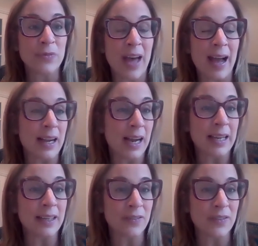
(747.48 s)
that
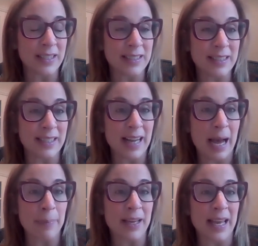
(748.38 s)
kind of incident
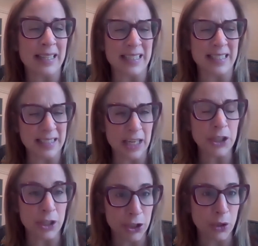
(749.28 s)
happen again, like
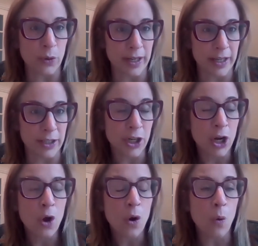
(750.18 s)
such a shortage,
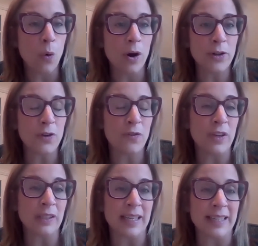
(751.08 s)
or do you
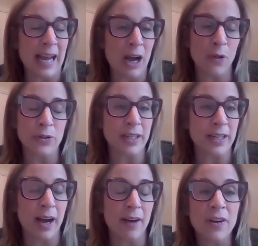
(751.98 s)
feel like now there's
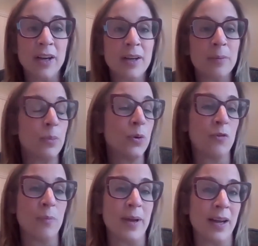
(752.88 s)
enough
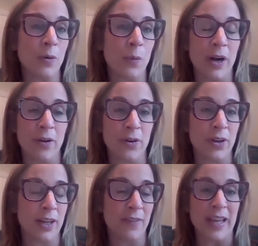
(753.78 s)
movement where they're
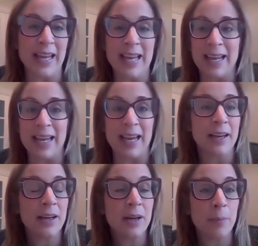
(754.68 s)
good if they can't
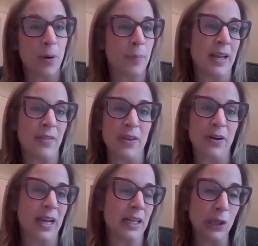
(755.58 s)
get permanent,
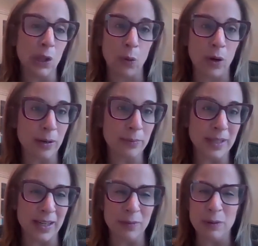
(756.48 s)
they'll get
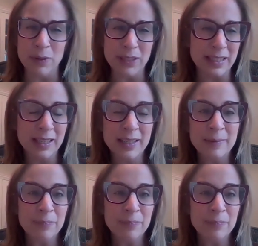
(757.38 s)
locums? Like, can we really?